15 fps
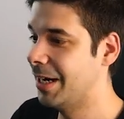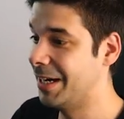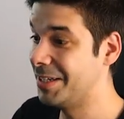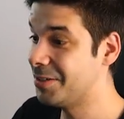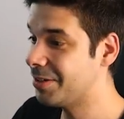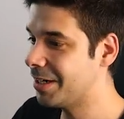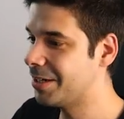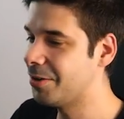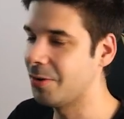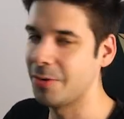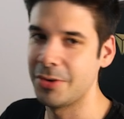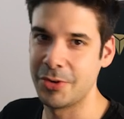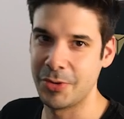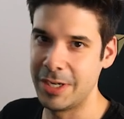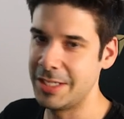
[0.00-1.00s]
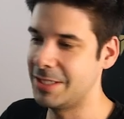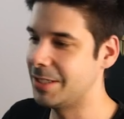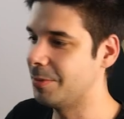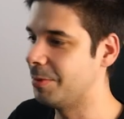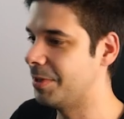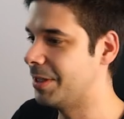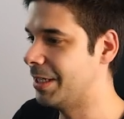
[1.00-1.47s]
And you can go
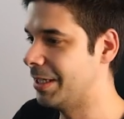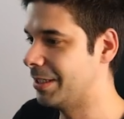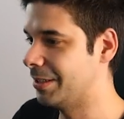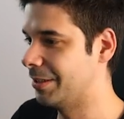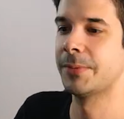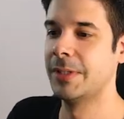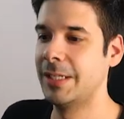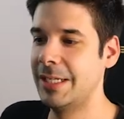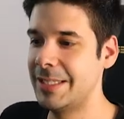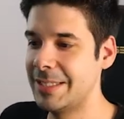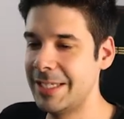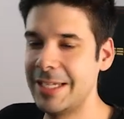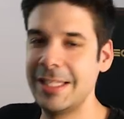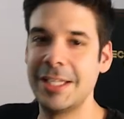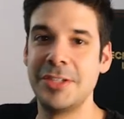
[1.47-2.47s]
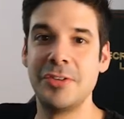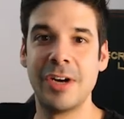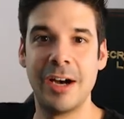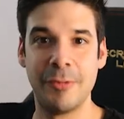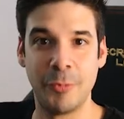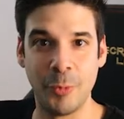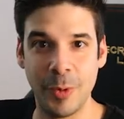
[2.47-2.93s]
crazy with this. Let's say that you
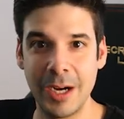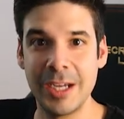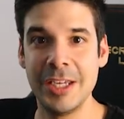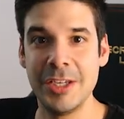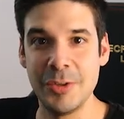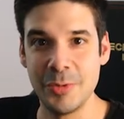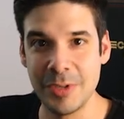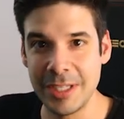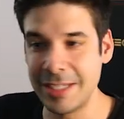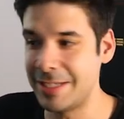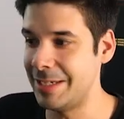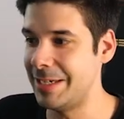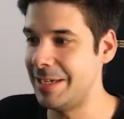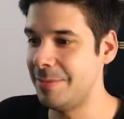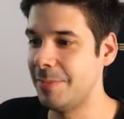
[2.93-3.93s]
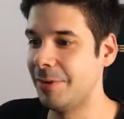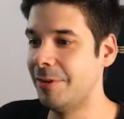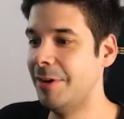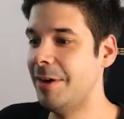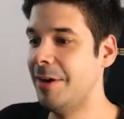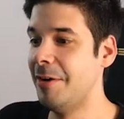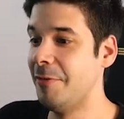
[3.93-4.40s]
have one unique
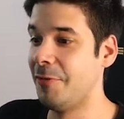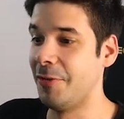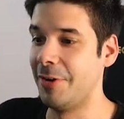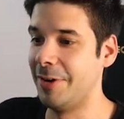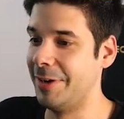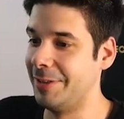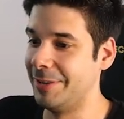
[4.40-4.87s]
email for